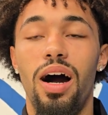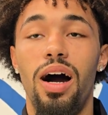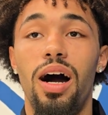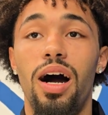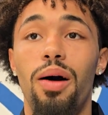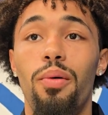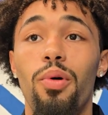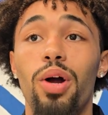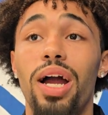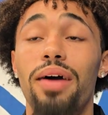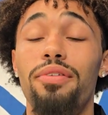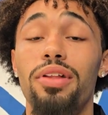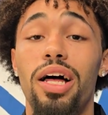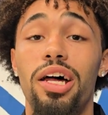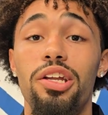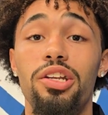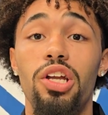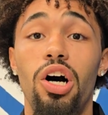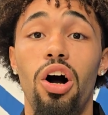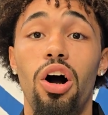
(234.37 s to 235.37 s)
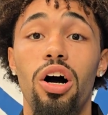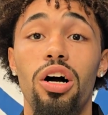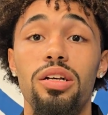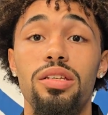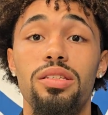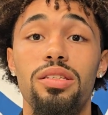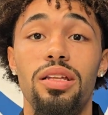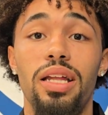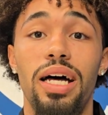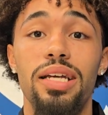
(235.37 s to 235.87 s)
Um, we're gonna have a lot of
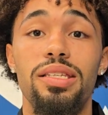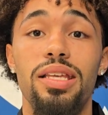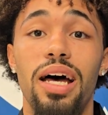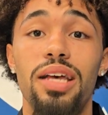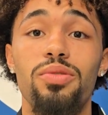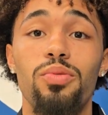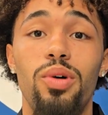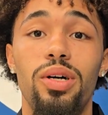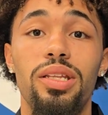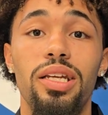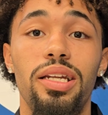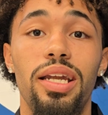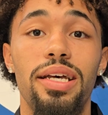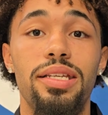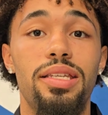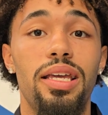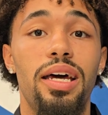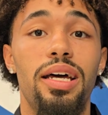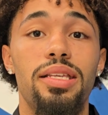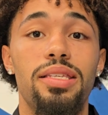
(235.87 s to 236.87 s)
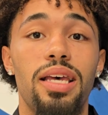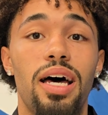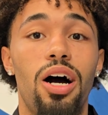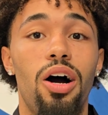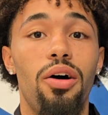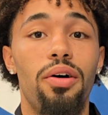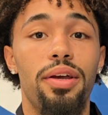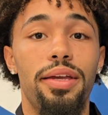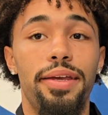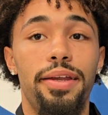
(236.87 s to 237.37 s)
dogs. That's that's one thing that stands
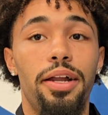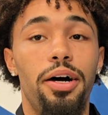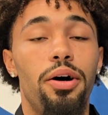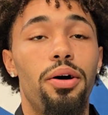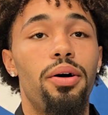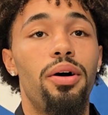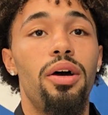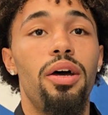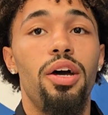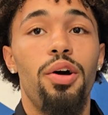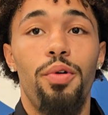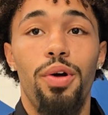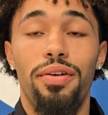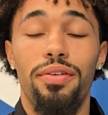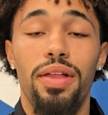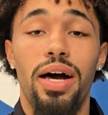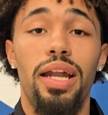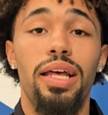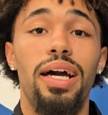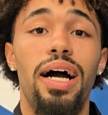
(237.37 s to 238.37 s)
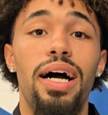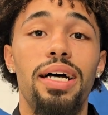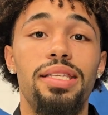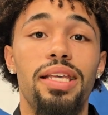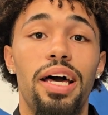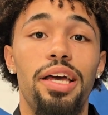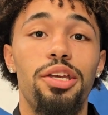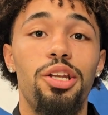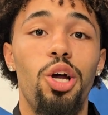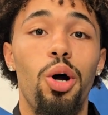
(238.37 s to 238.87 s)
out. You know, we have a lot of guys
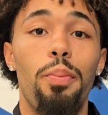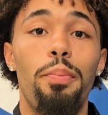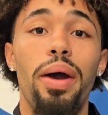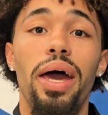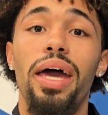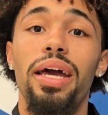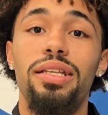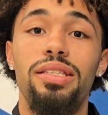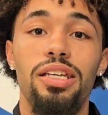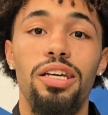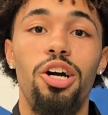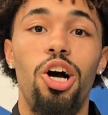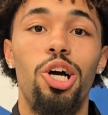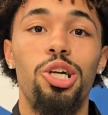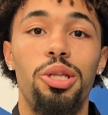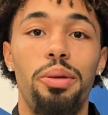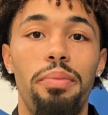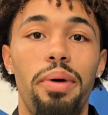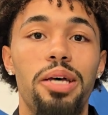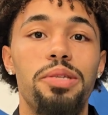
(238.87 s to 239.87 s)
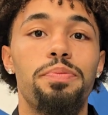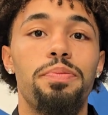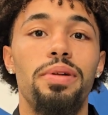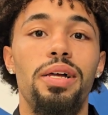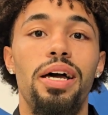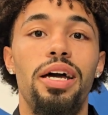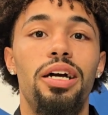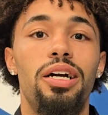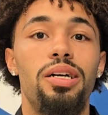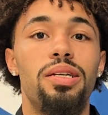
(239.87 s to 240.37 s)
that you know beg to guard the best
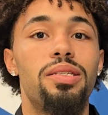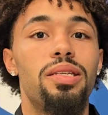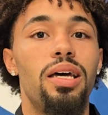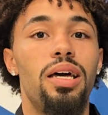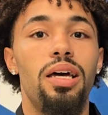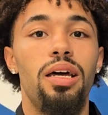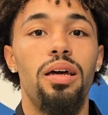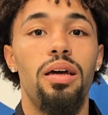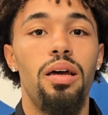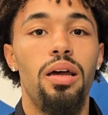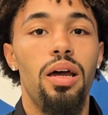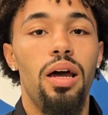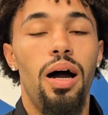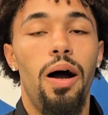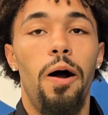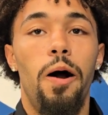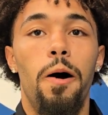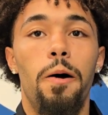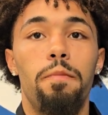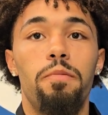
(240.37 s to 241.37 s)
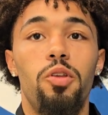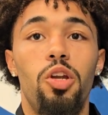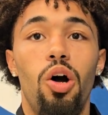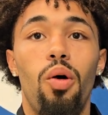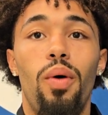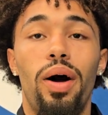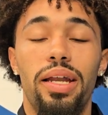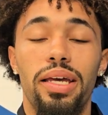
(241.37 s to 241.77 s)
players and um, you know